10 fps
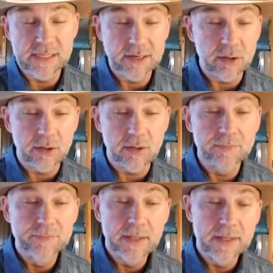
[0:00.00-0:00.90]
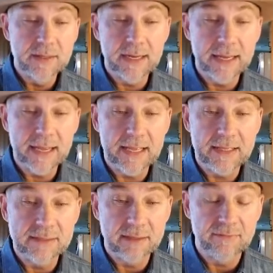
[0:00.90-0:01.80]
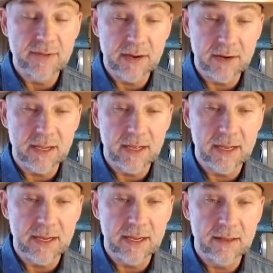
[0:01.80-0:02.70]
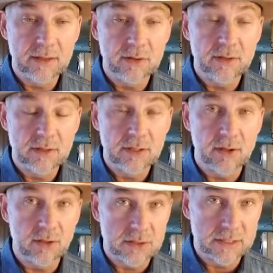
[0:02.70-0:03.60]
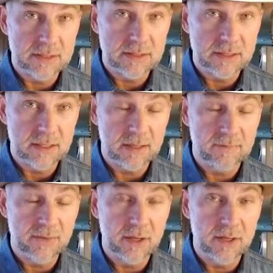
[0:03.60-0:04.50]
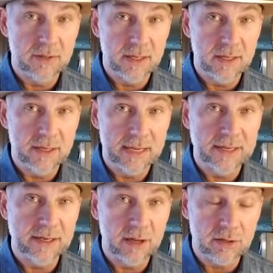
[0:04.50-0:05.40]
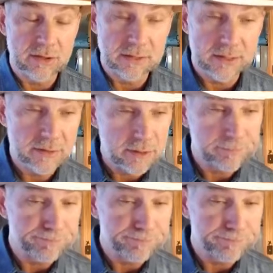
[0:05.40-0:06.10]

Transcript: at all, that has a very high content of the antioxidants.